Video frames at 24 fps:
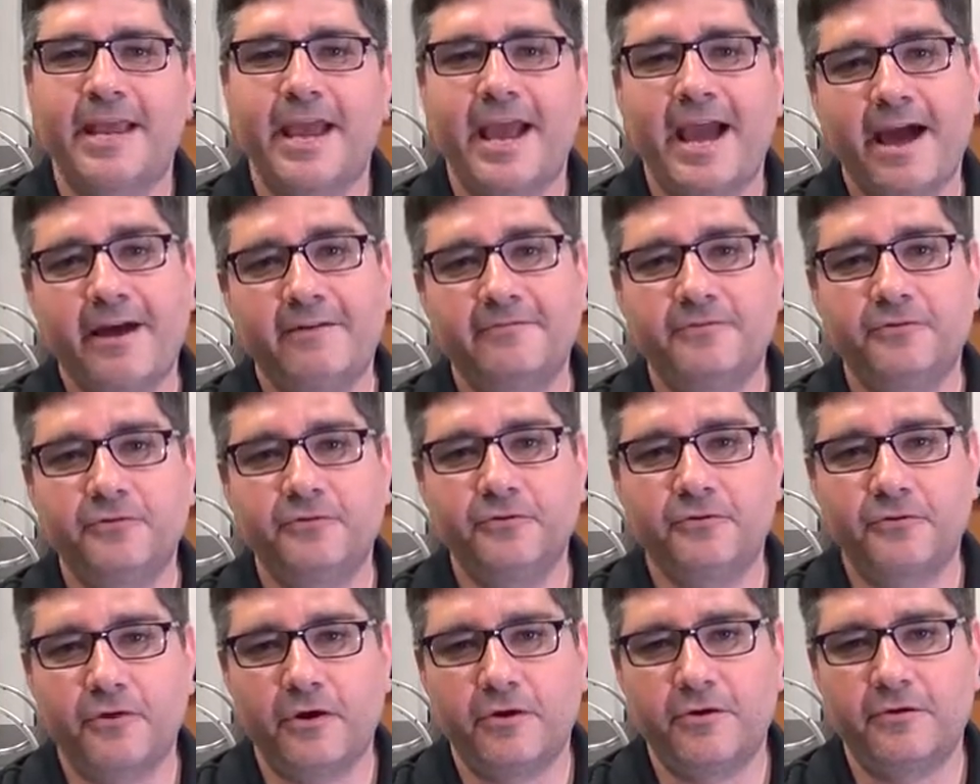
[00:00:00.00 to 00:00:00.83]
After
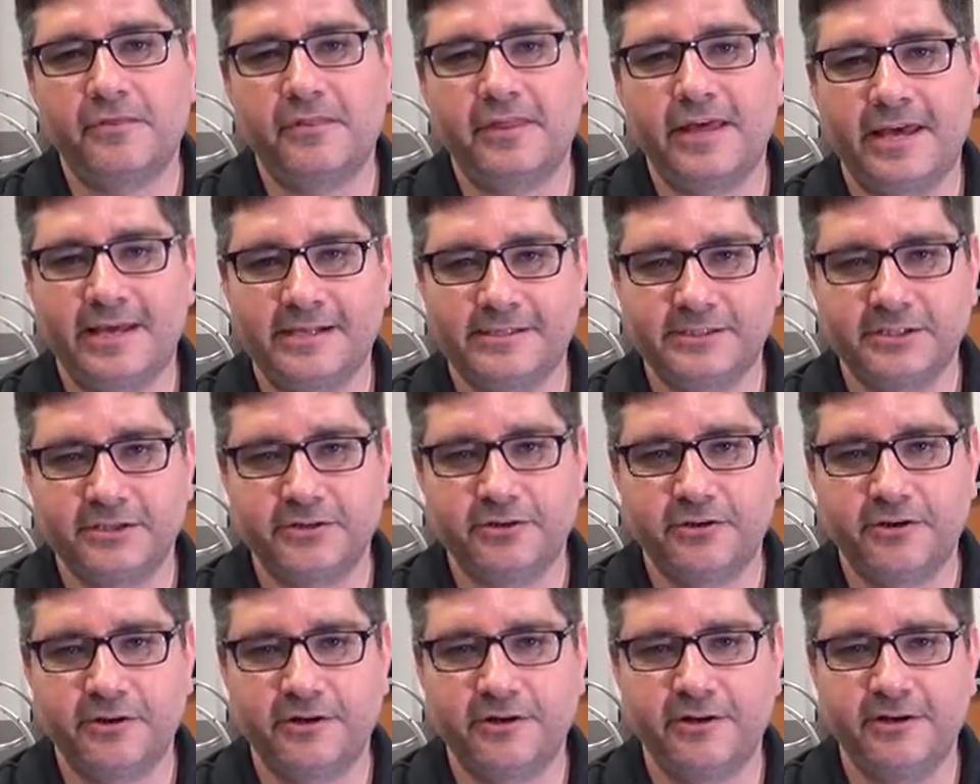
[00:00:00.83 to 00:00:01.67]
growth has
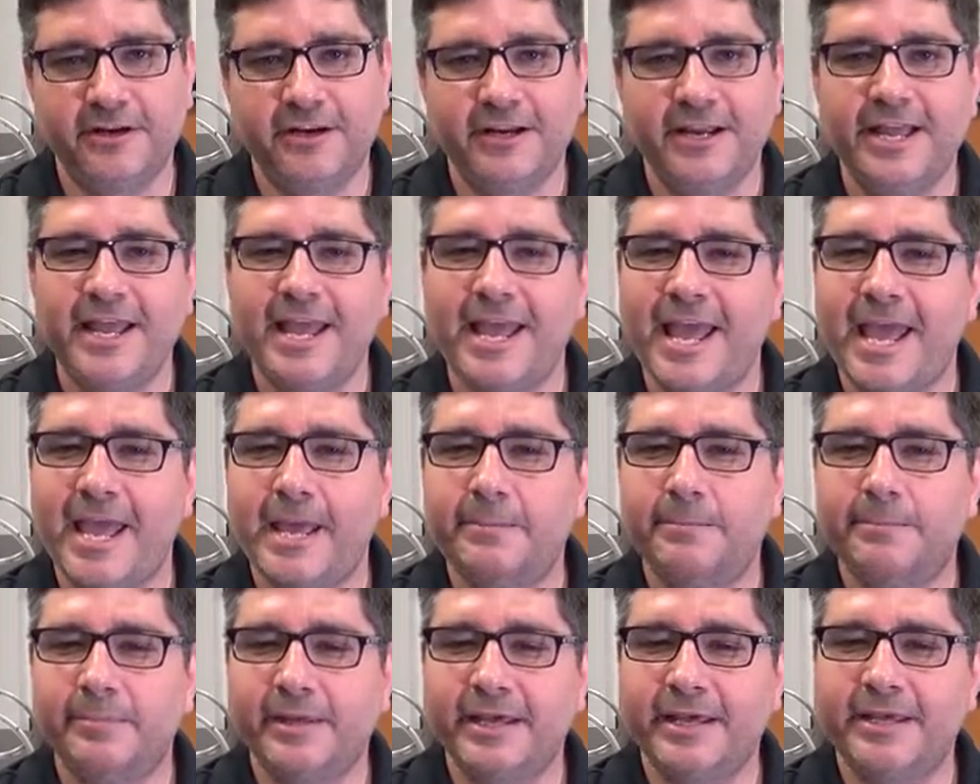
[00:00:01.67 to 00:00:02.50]
occurred,
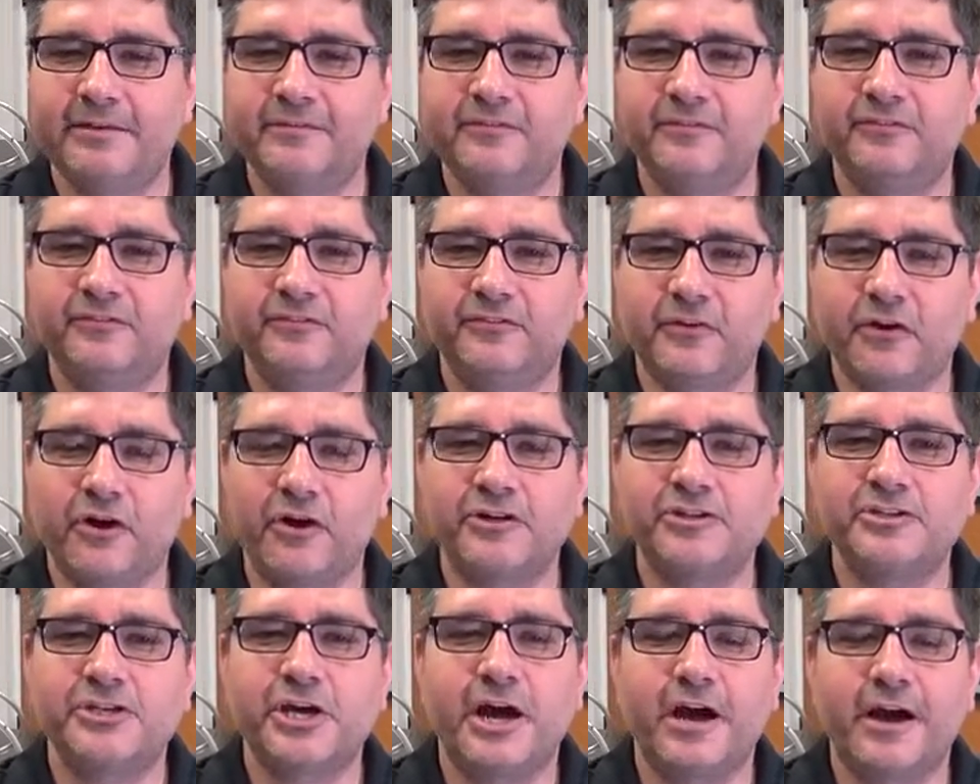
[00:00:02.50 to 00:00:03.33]
a plate of
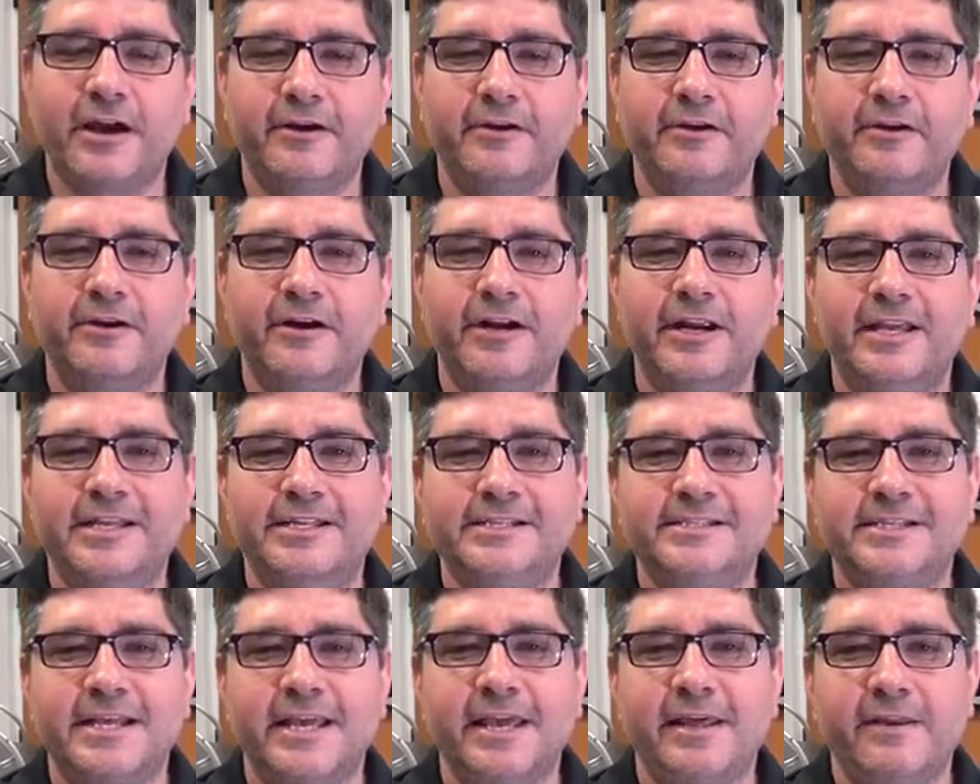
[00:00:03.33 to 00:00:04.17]
starch agar
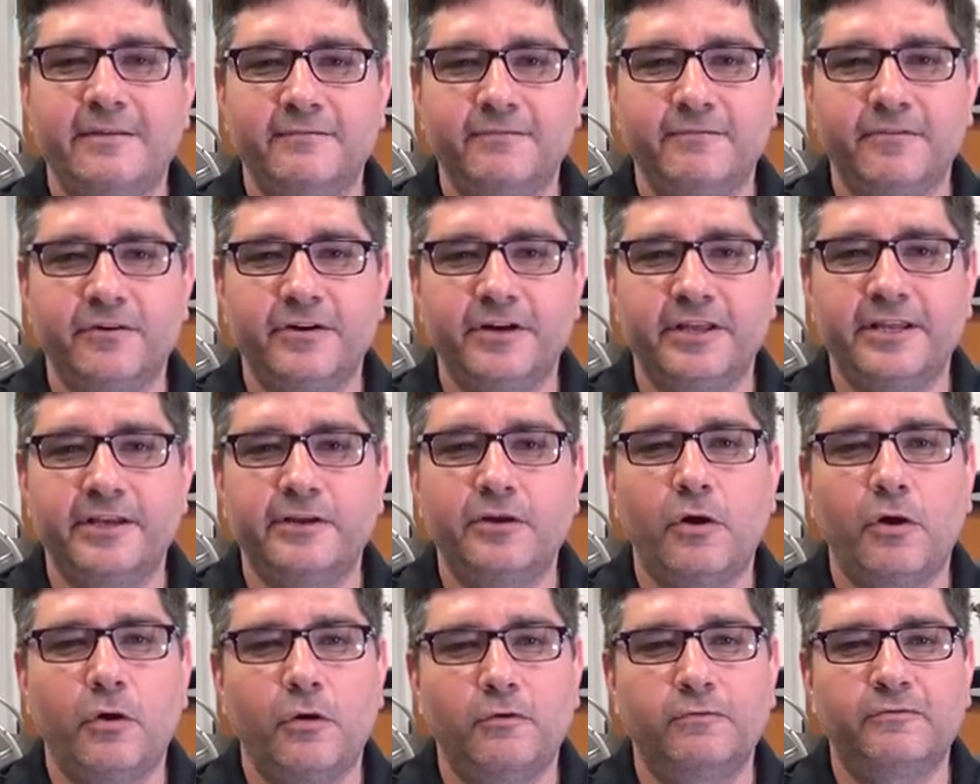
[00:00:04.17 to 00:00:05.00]
is
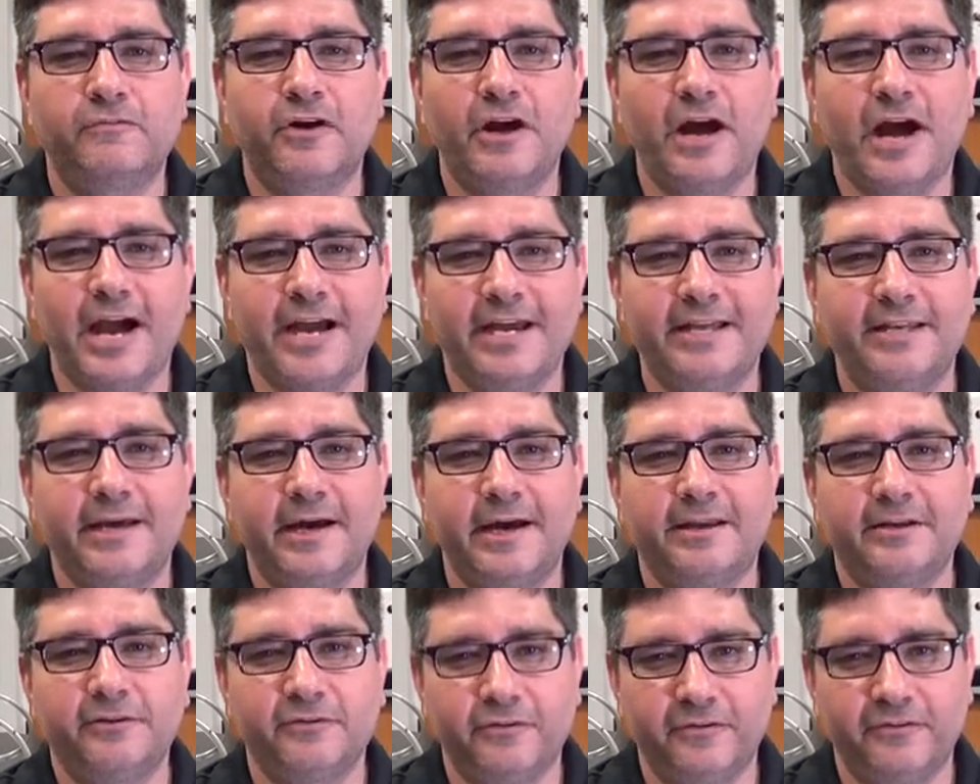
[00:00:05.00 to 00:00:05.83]
inverted over
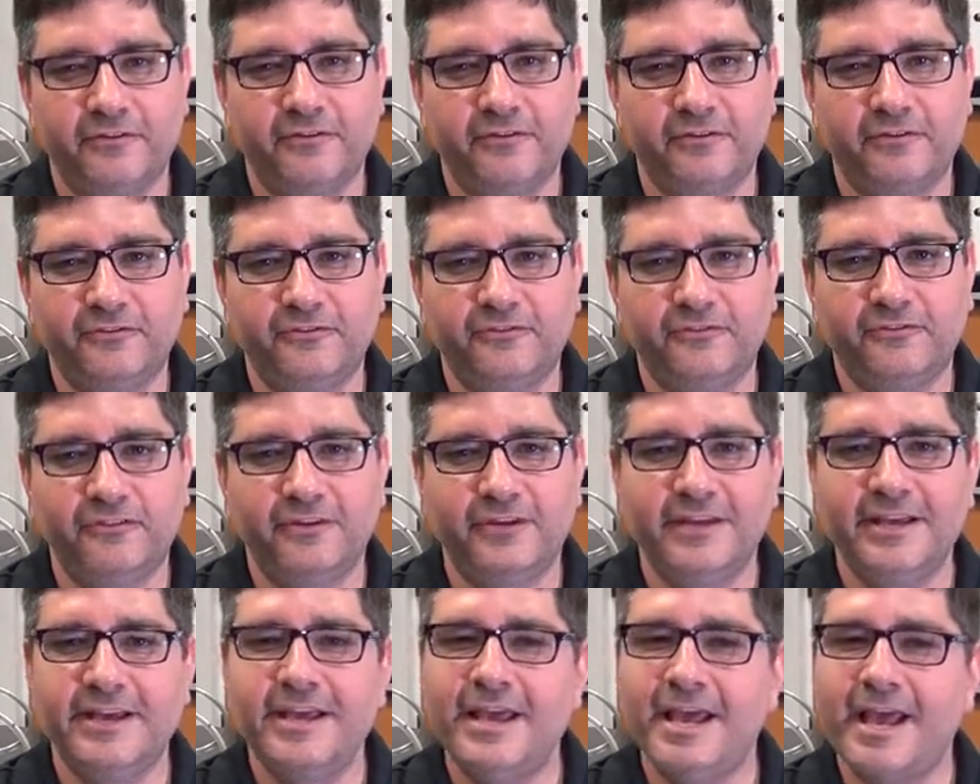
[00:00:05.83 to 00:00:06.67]
iodine crystals.
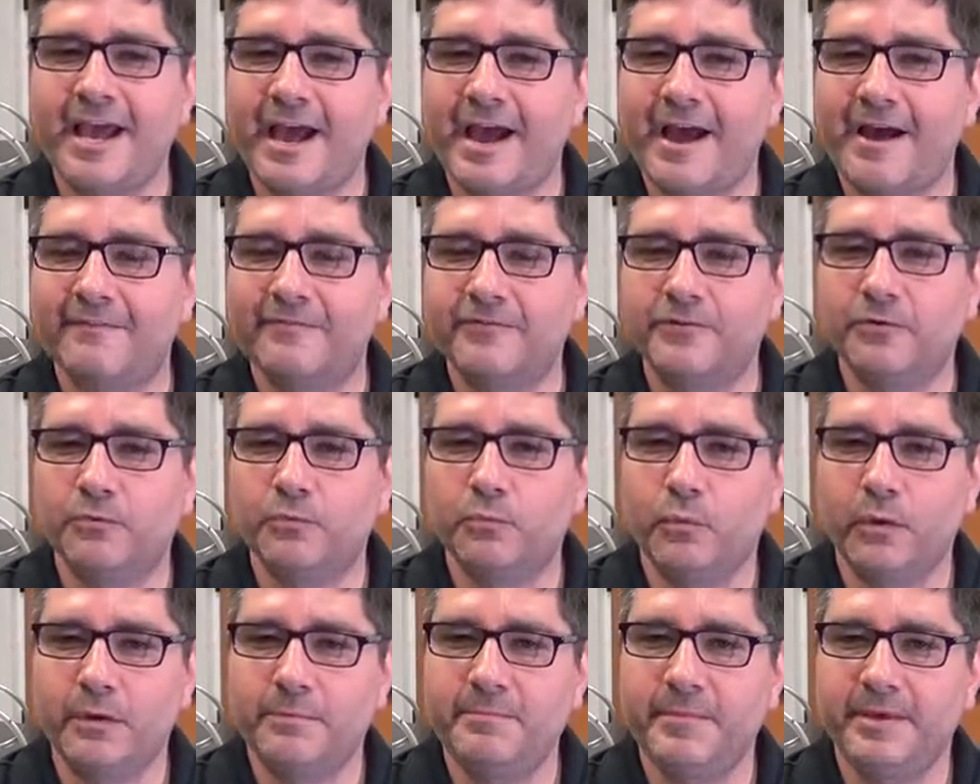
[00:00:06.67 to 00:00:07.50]
After
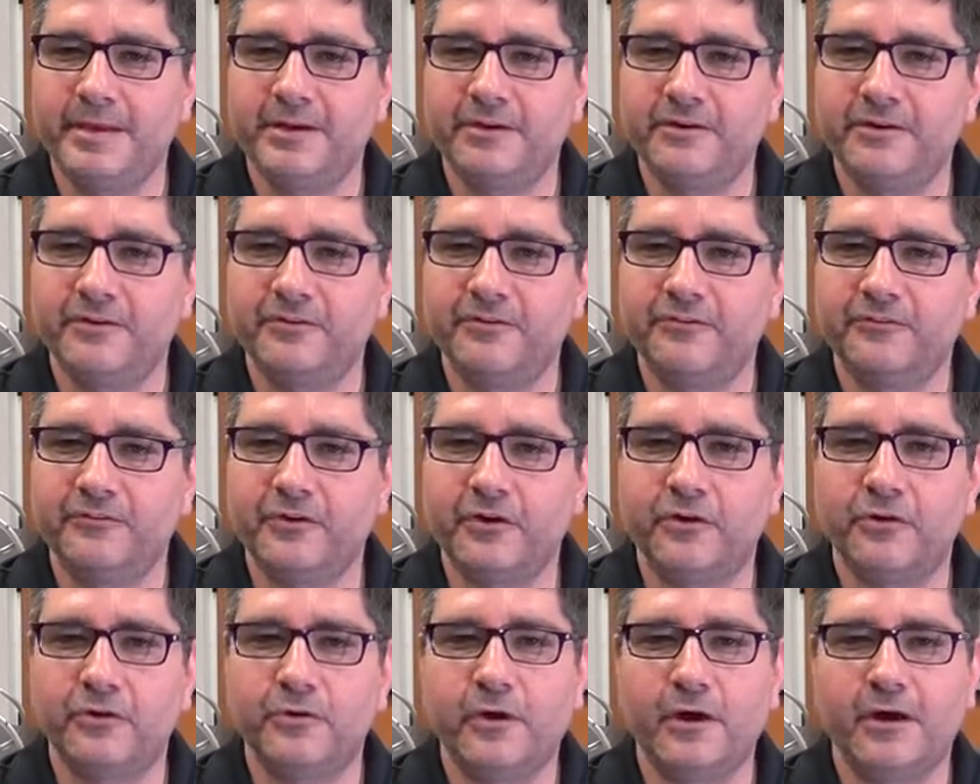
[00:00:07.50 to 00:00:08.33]
1 minute or
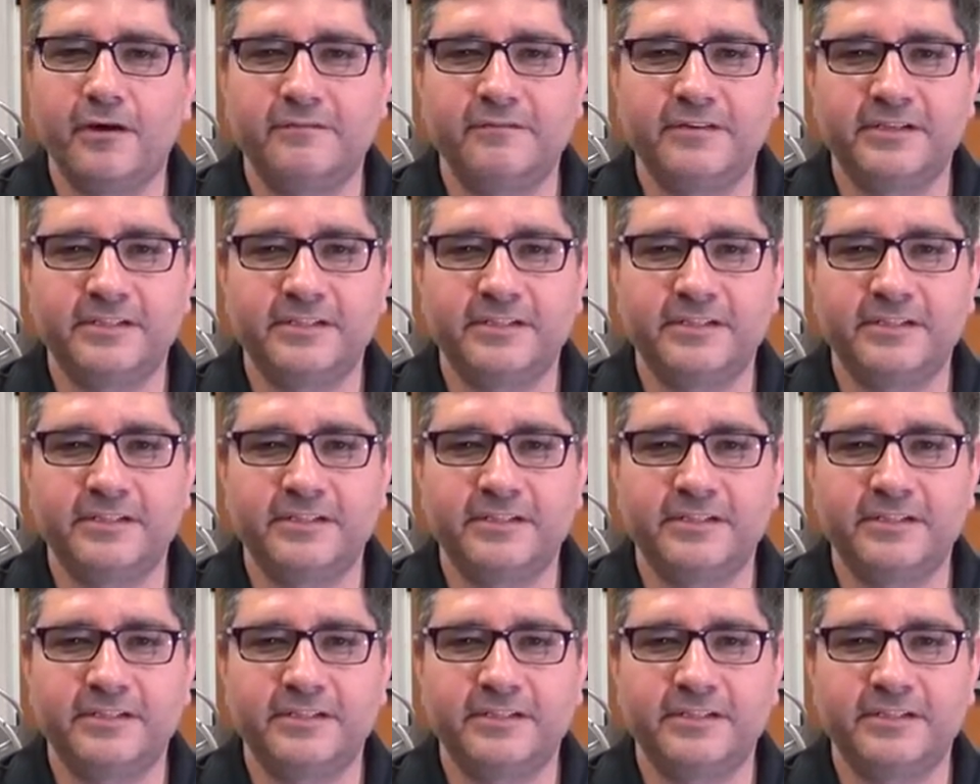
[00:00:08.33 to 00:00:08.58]
so of